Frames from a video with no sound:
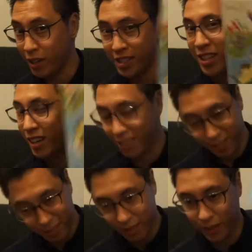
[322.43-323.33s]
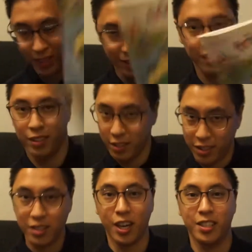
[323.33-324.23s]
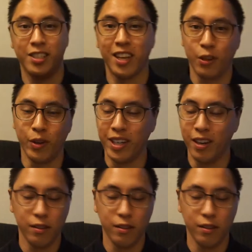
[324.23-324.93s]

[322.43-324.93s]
So, I mean, let's toss these out the window.